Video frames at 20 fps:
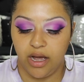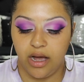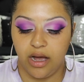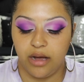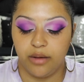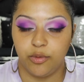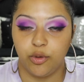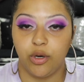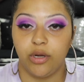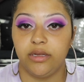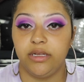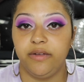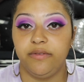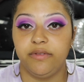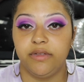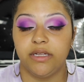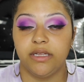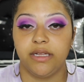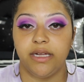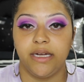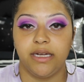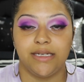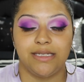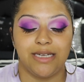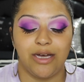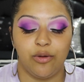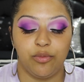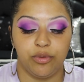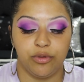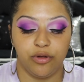or I'll leave the link
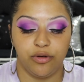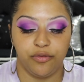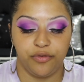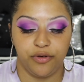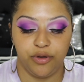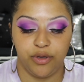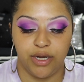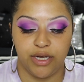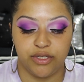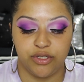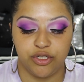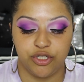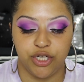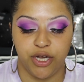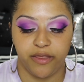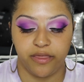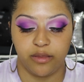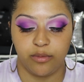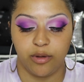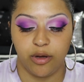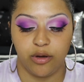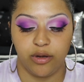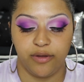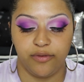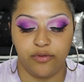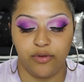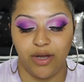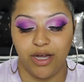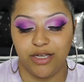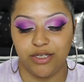down below for you guys to check them out
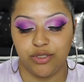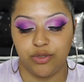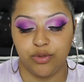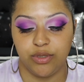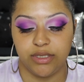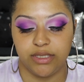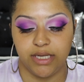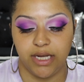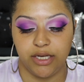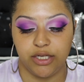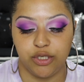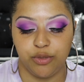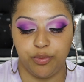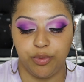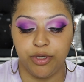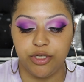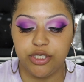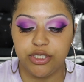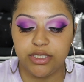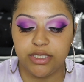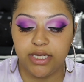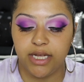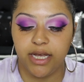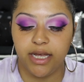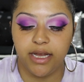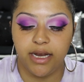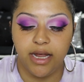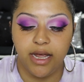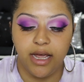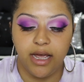if you guys do decide to purchase
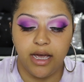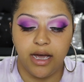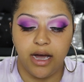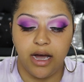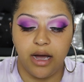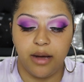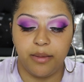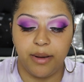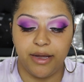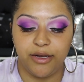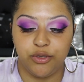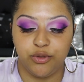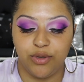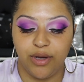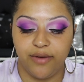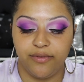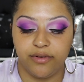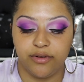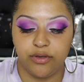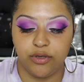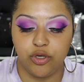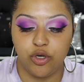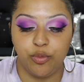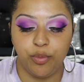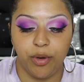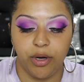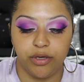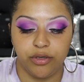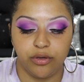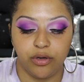it. I do have a
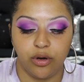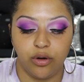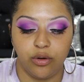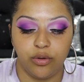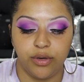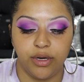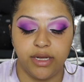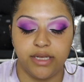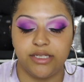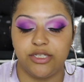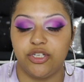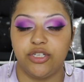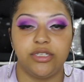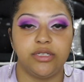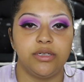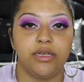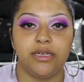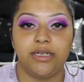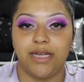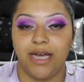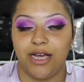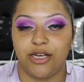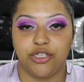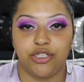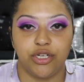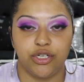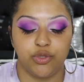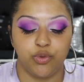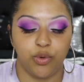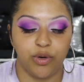coupon code. It's just
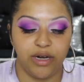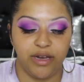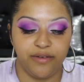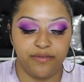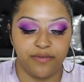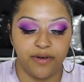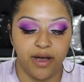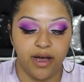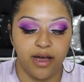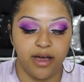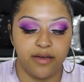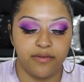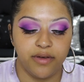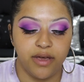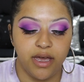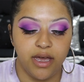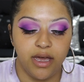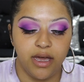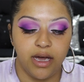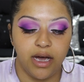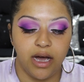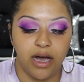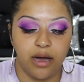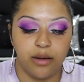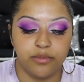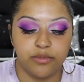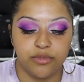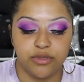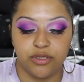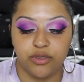Natasha 25,
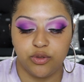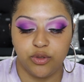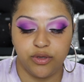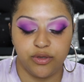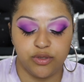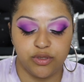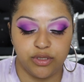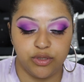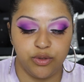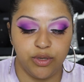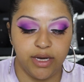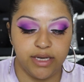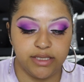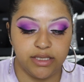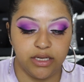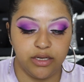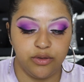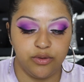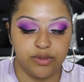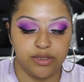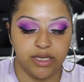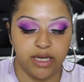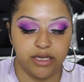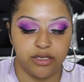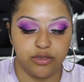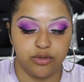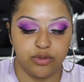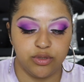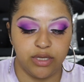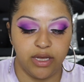so you guys can use that
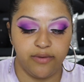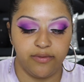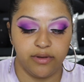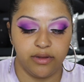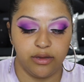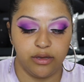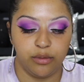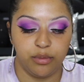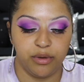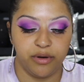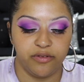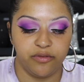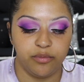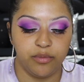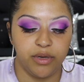to save a little bit of